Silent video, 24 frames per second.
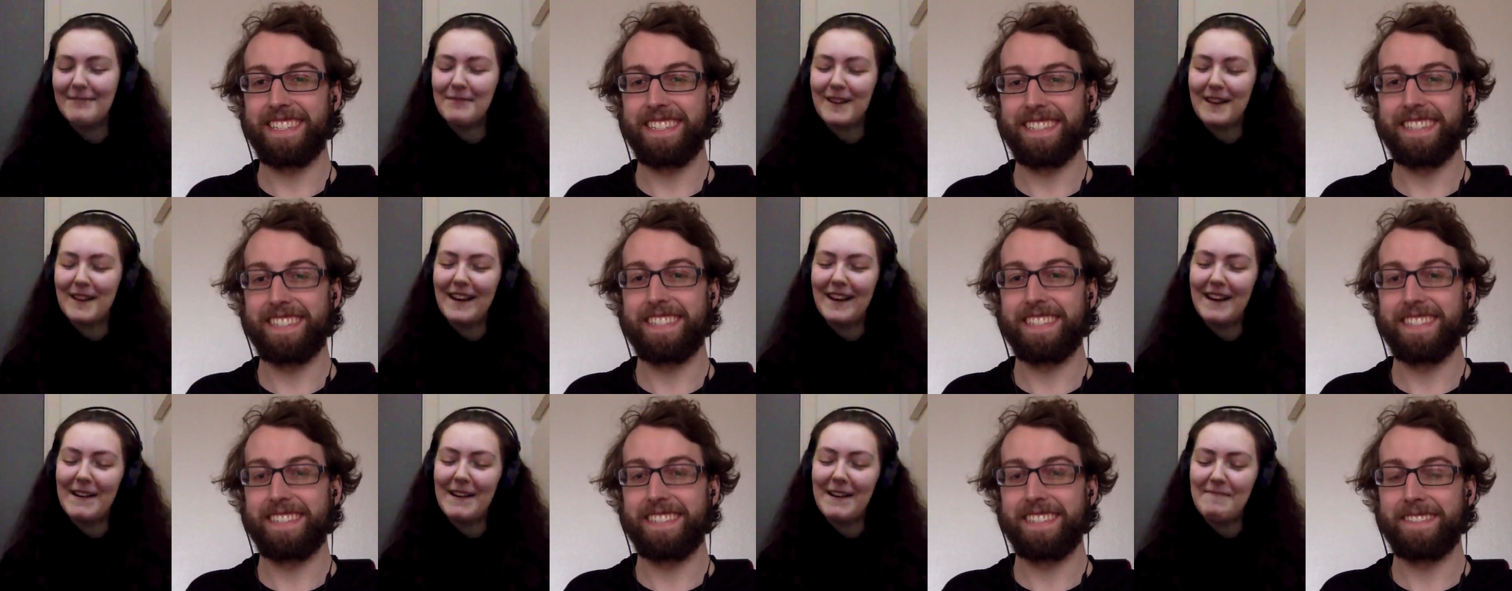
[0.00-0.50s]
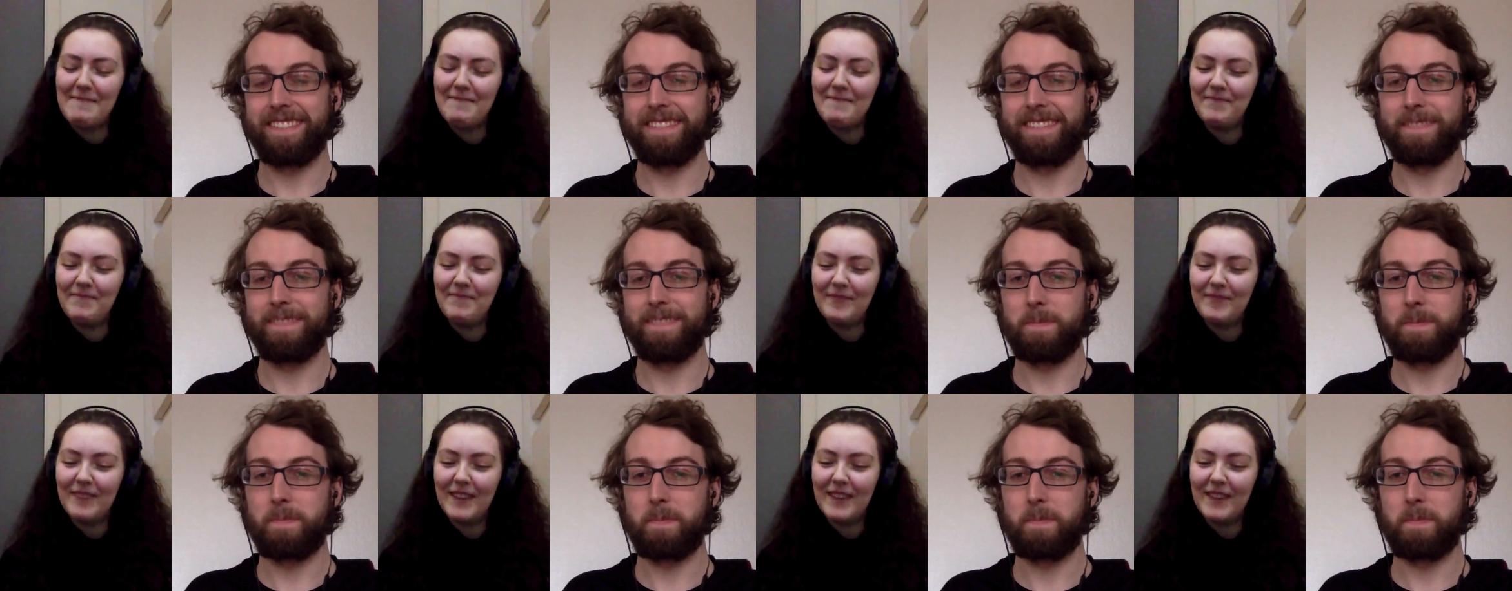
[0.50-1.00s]
Speaker 1: But um,
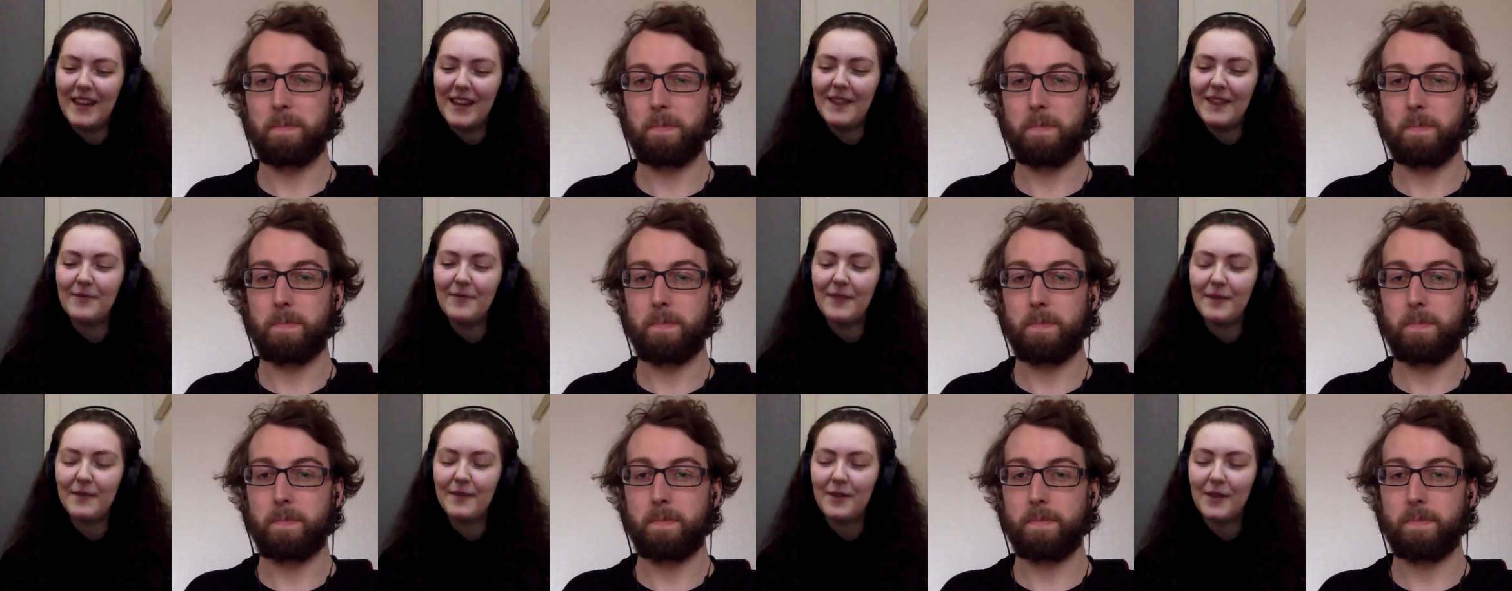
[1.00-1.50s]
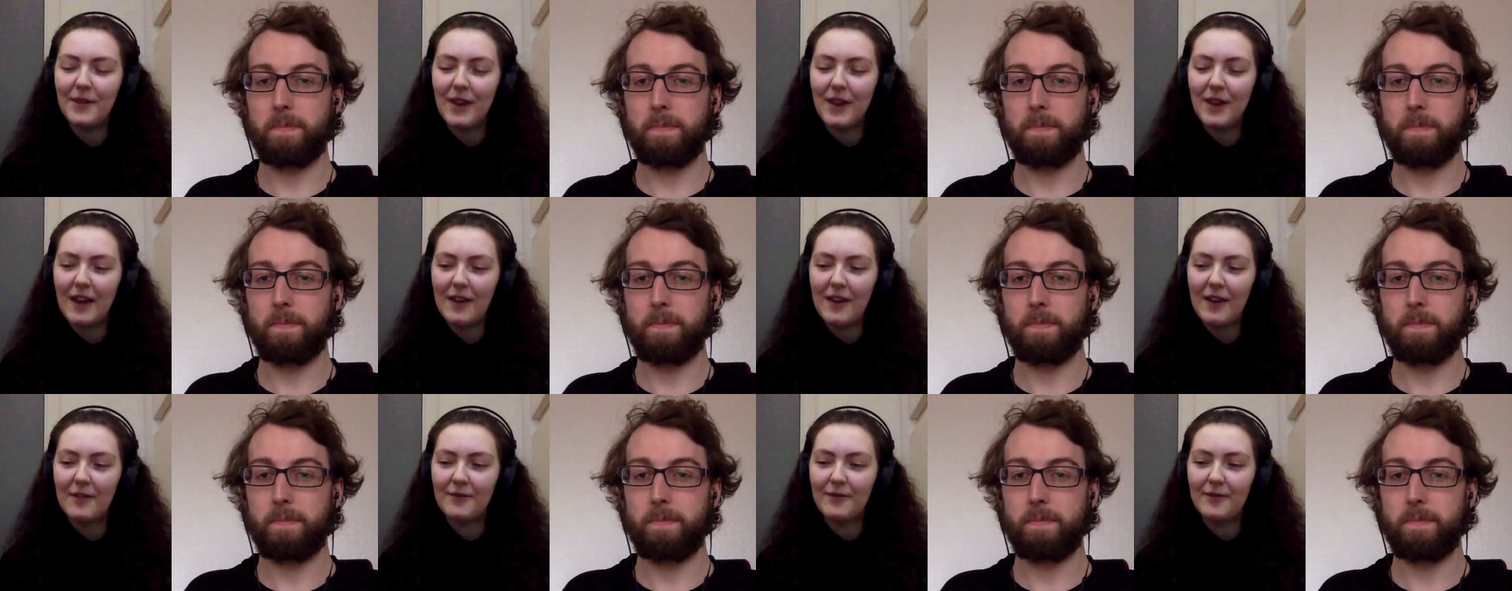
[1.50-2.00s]
if if you
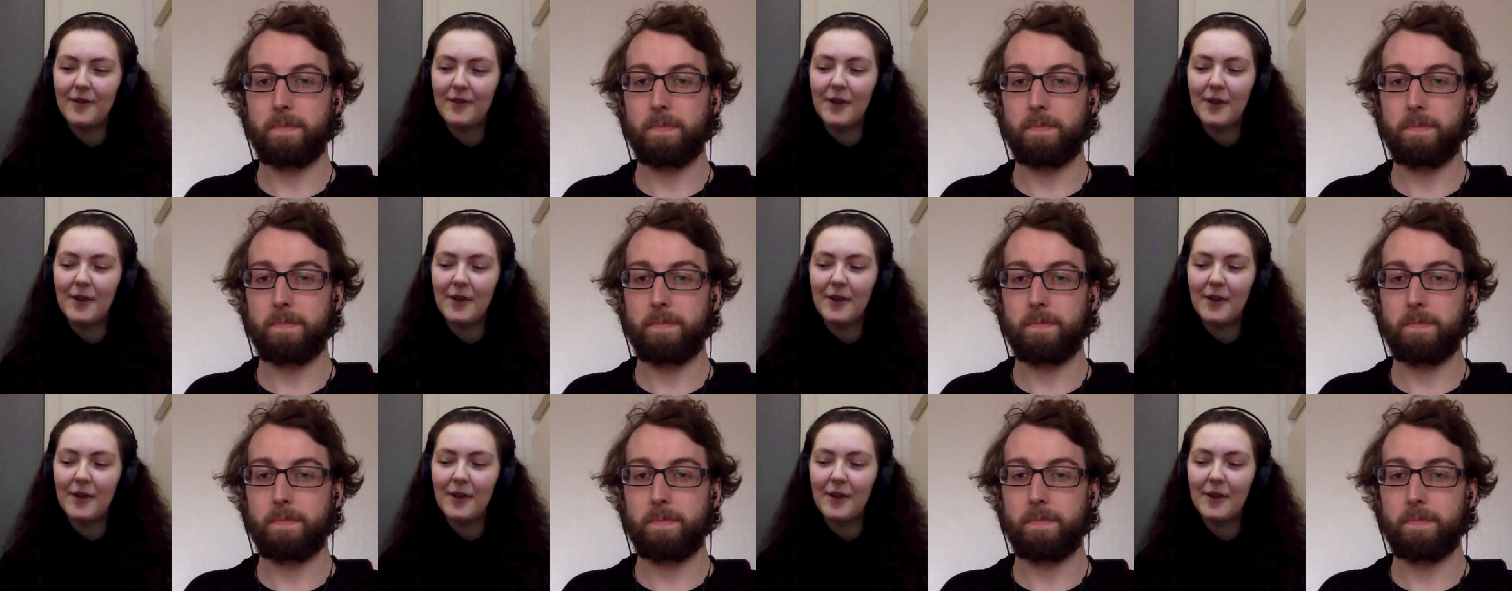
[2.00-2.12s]
have